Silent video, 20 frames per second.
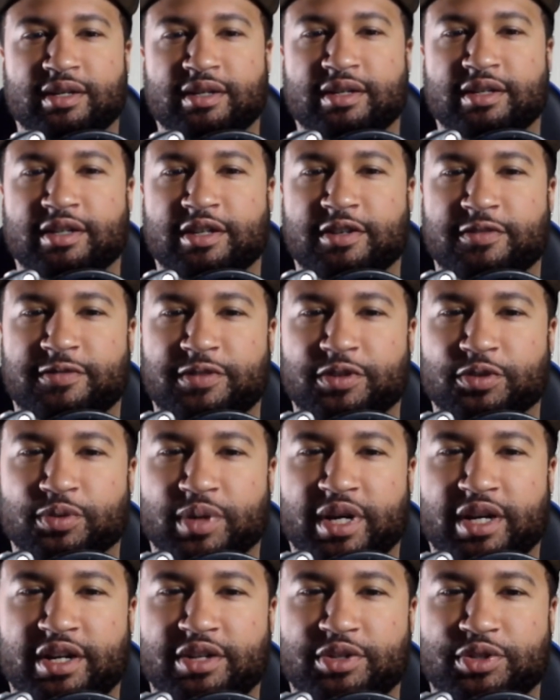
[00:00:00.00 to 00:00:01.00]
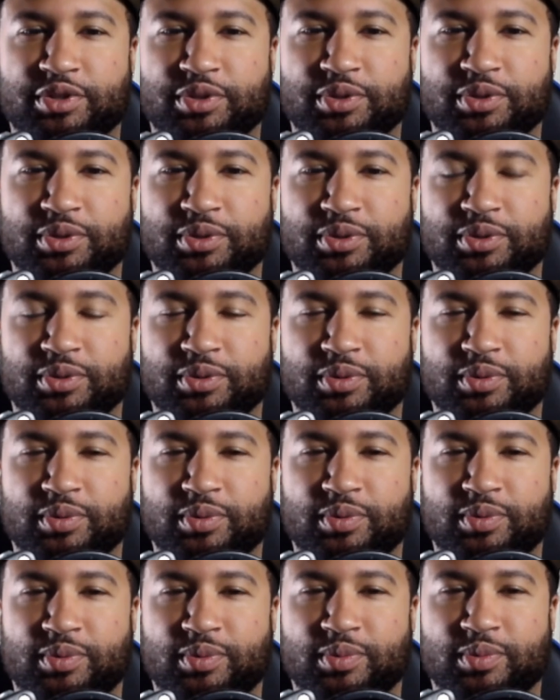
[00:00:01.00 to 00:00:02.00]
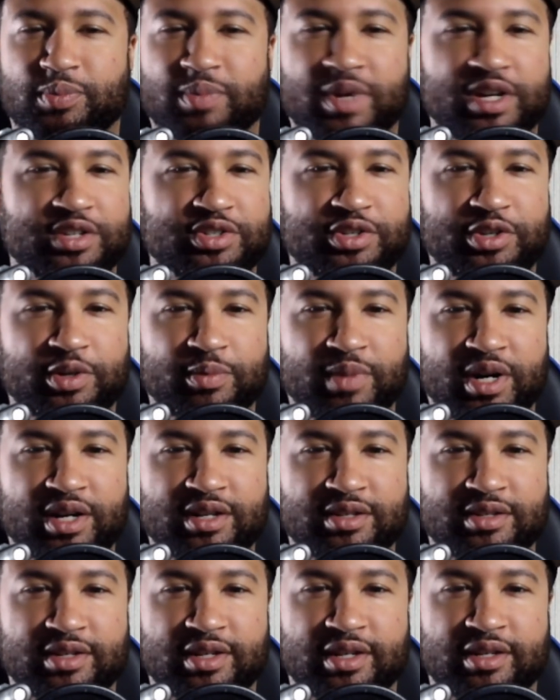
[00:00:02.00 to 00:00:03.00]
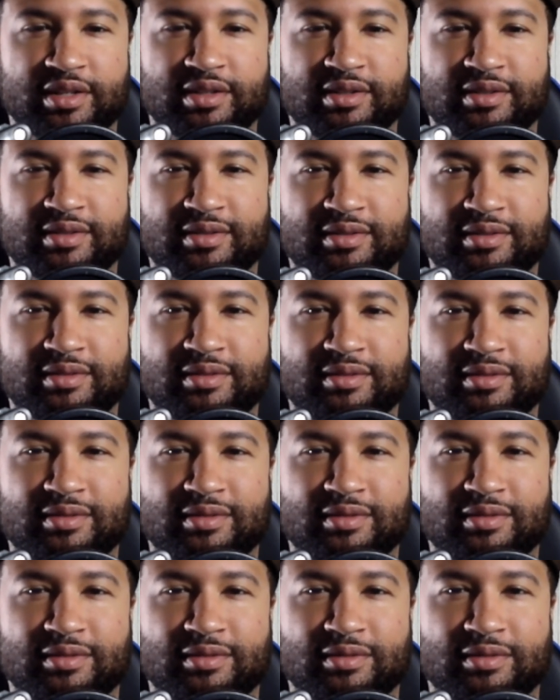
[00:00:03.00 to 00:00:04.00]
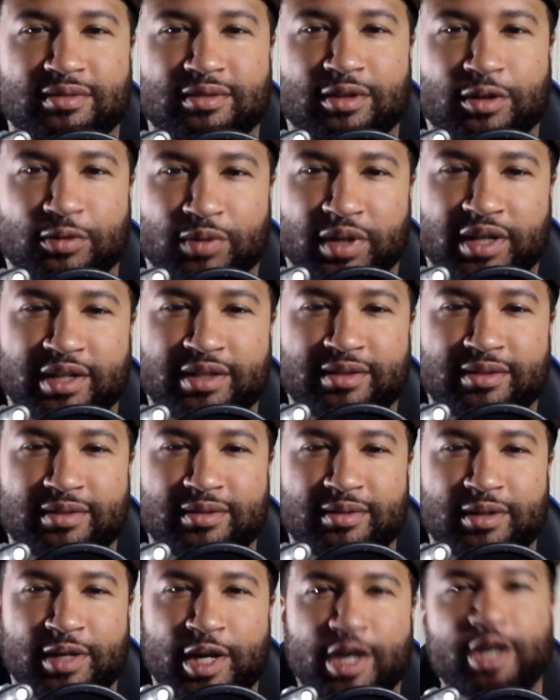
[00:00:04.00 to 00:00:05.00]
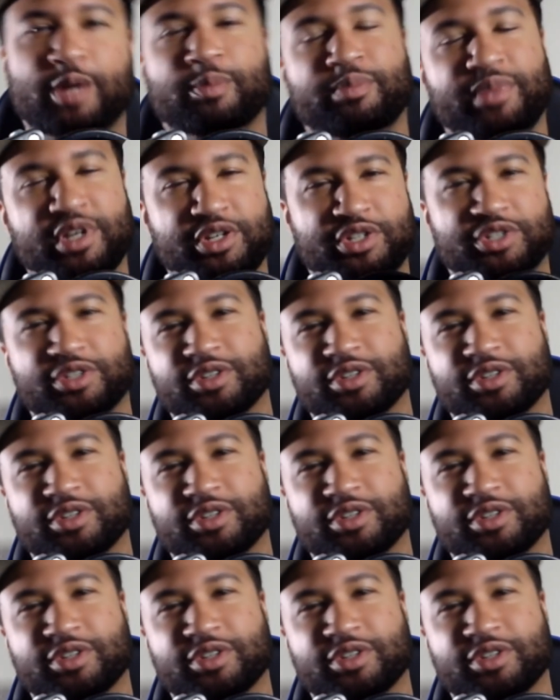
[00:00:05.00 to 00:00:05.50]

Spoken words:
if you're ready to master your mindset, all right, be sure